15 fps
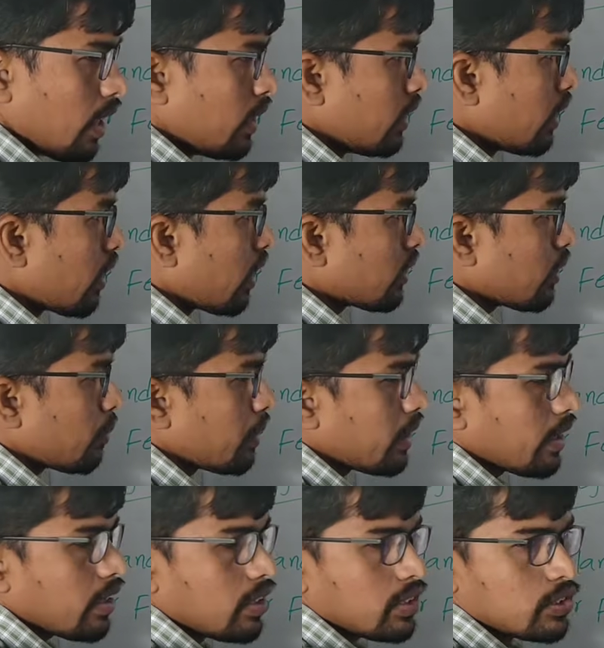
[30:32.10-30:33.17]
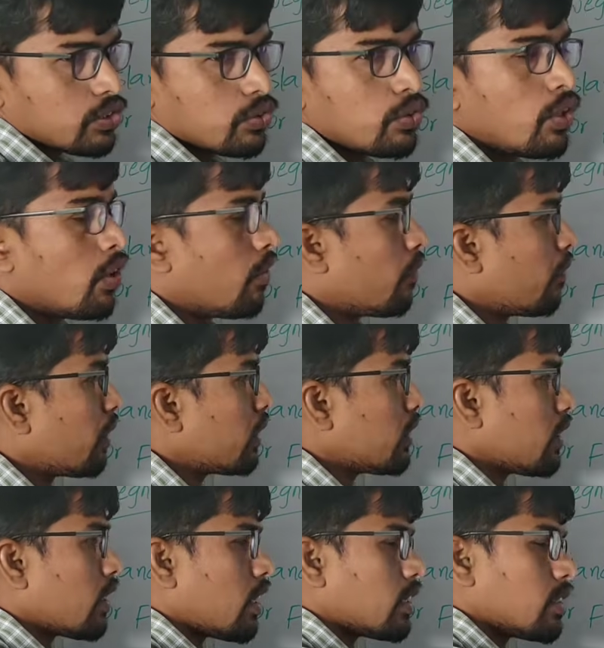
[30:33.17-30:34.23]
in the North America also. When
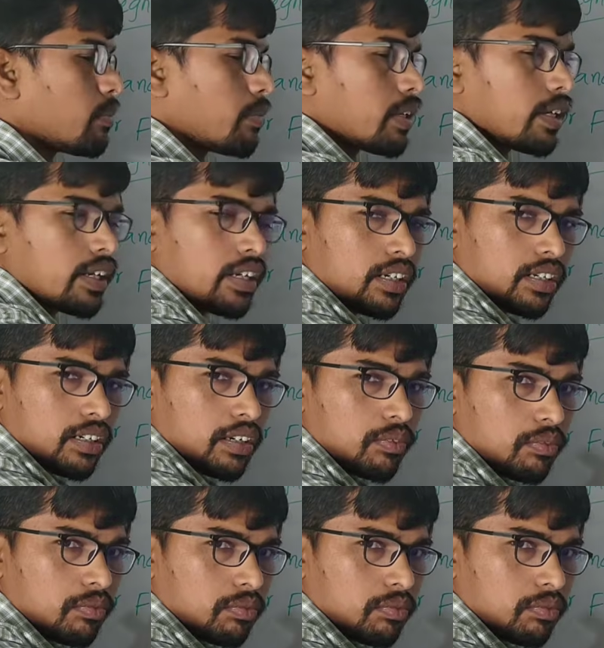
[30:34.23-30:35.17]
the North America